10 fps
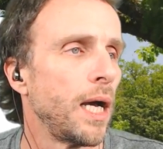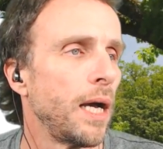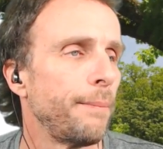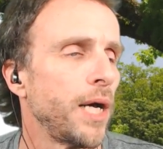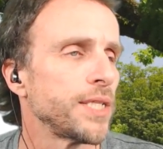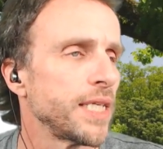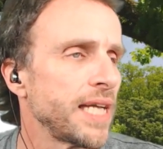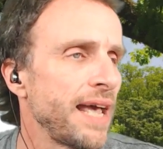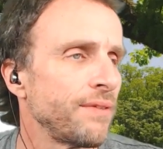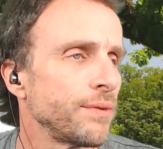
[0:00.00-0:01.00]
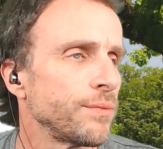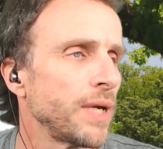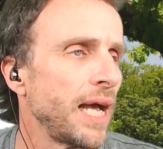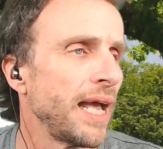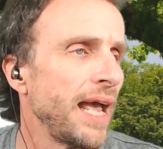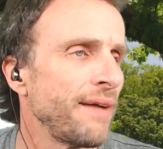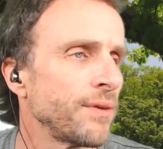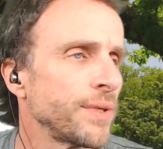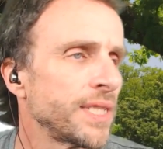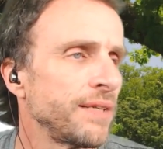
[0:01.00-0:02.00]
Paul says, I haven't
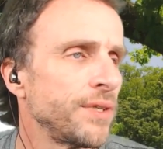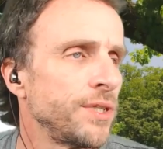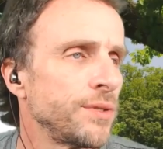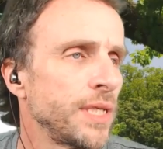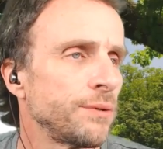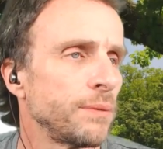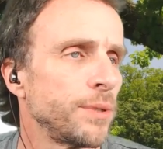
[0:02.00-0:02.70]
received the new secret